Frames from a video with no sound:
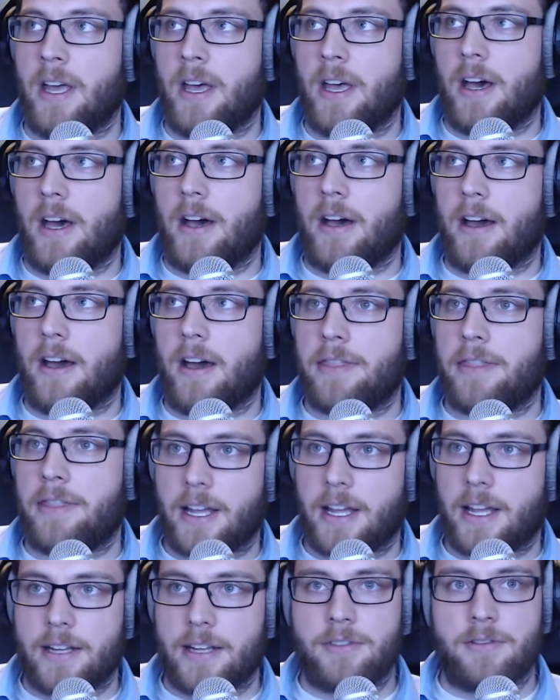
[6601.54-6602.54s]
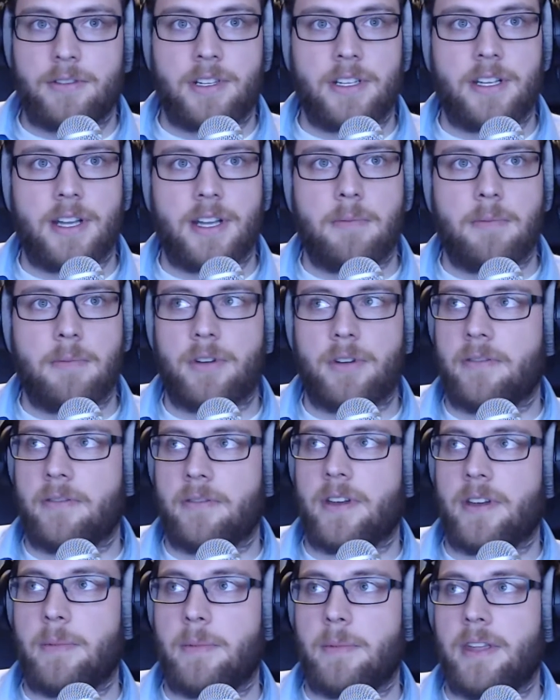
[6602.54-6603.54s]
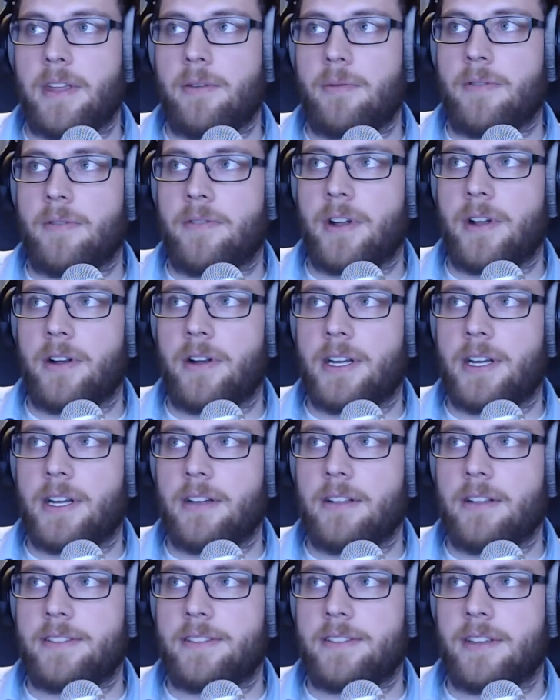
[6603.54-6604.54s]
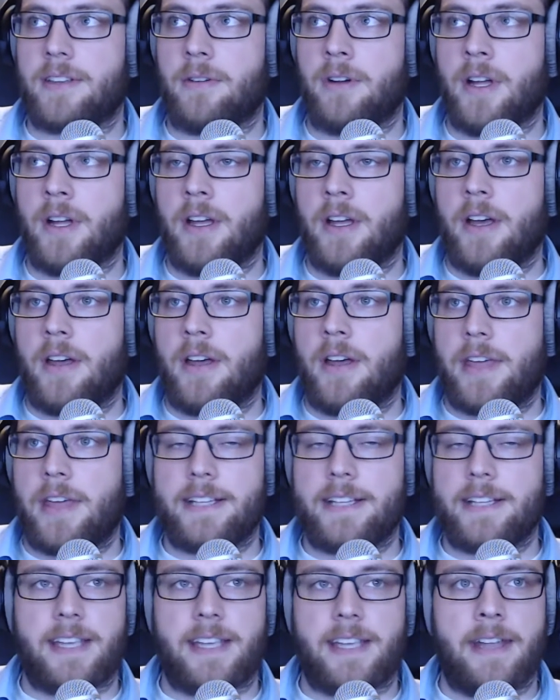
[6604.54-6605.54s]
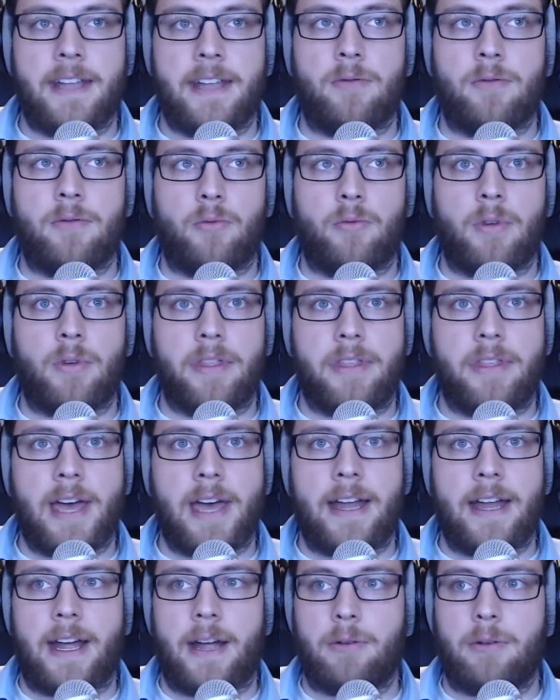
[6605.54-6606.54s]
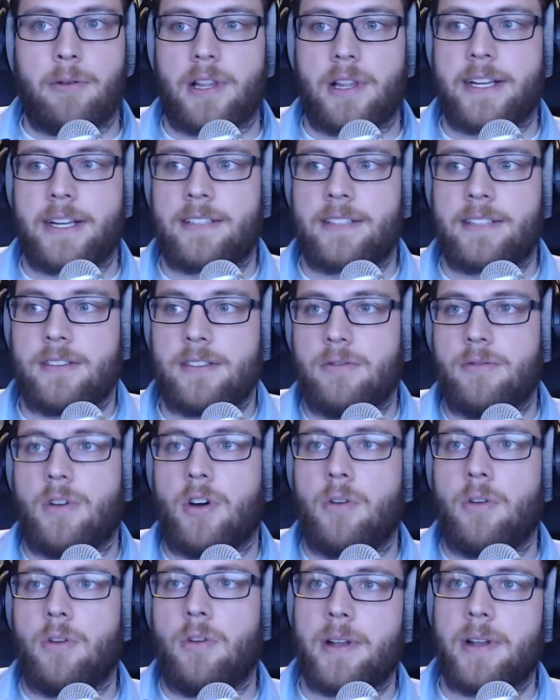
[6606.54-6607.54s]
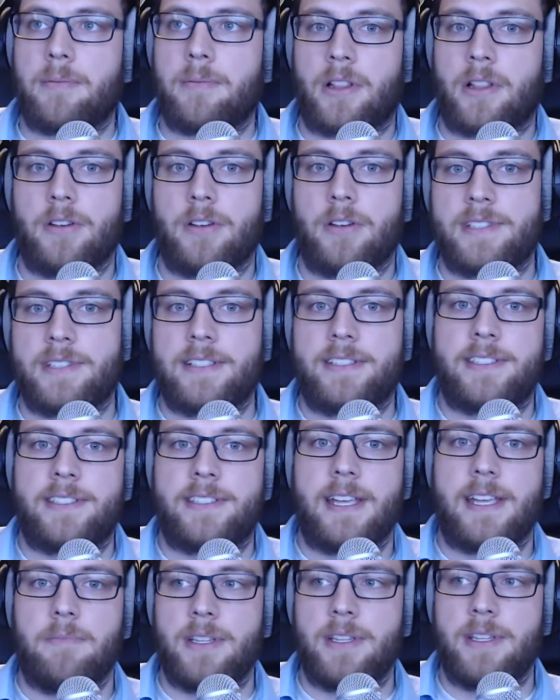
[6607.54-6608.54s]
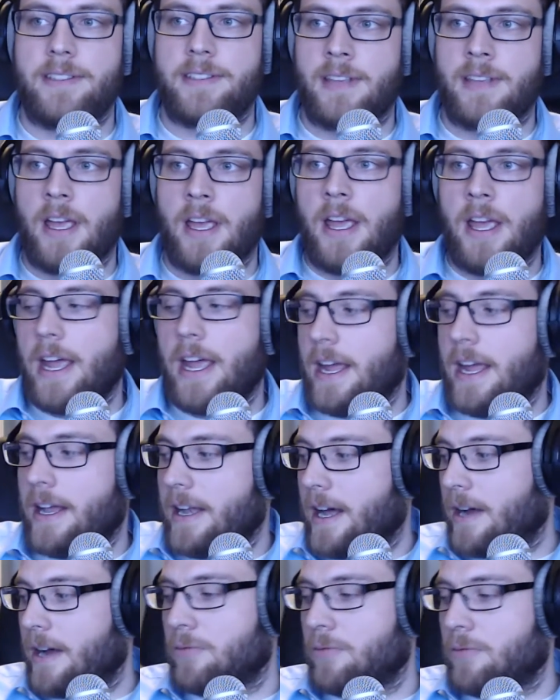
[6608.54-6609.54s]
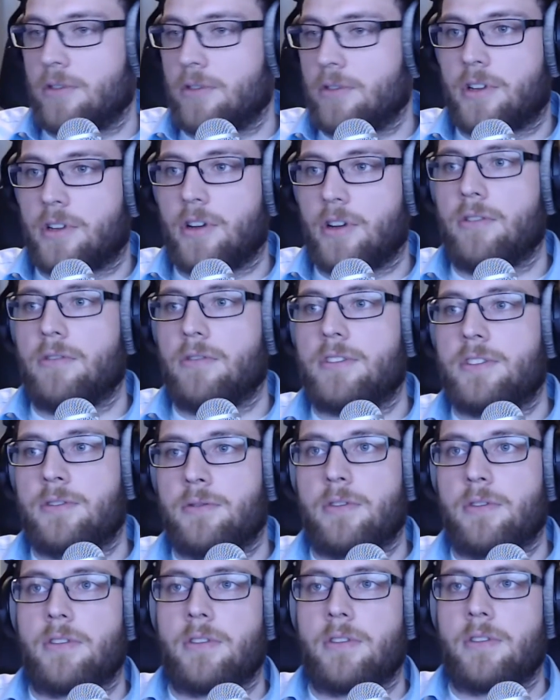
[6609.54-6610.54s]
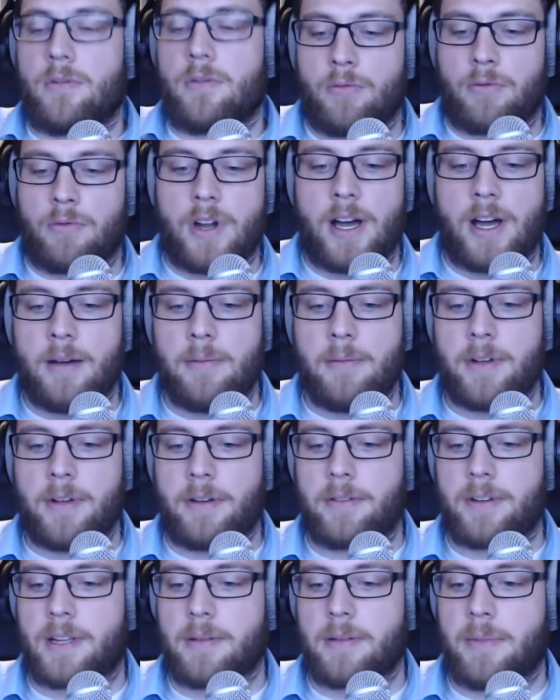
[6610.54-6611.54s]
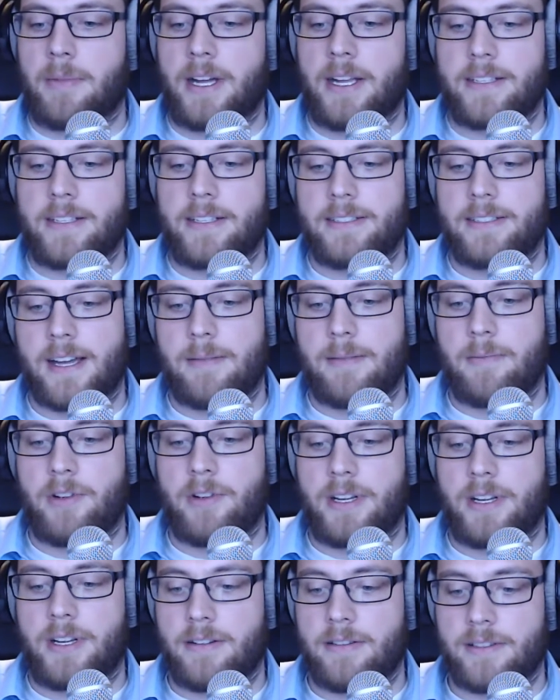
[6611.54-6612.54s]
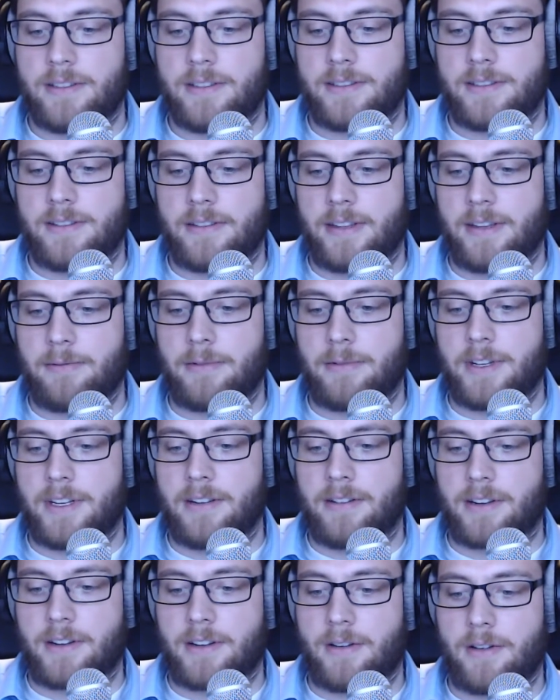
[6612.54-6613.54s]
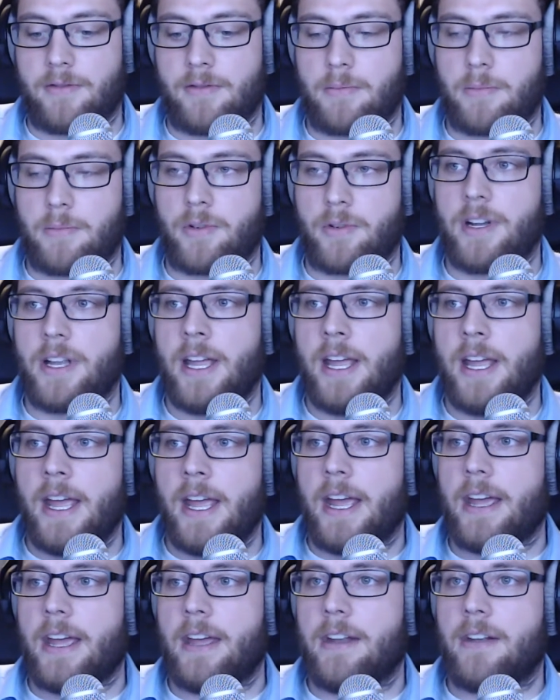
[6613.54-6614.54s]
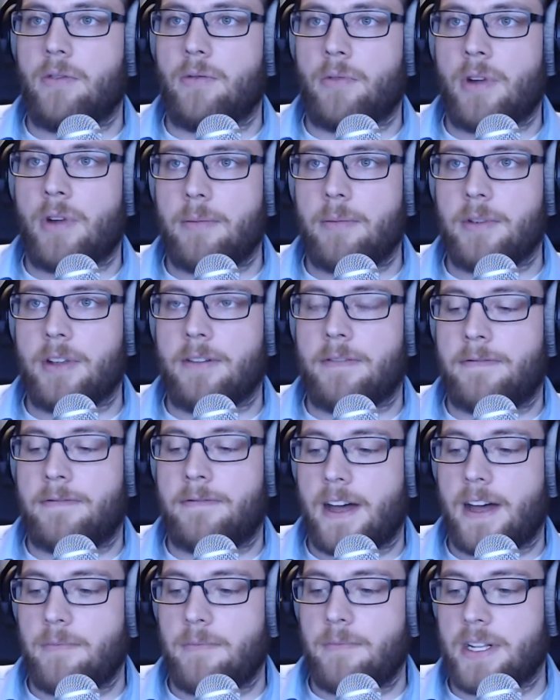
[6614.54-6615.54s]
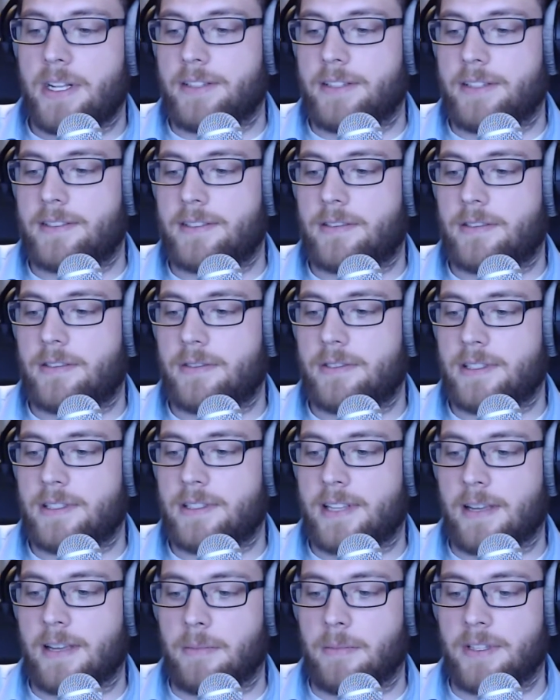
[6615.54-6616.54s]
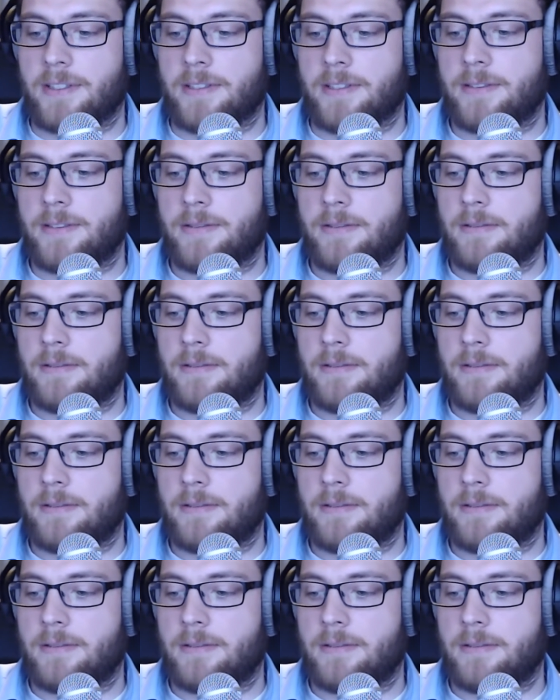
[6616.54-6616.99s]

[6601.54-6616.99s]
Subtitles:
I think I got to a good number of them, and they were very good. So thanks. And with that, I would like to open up closing statements. And I will go toward Rob. I'll get my timer here just so that we don't go overboard. And Rob, you have 5 minutes, closing statements.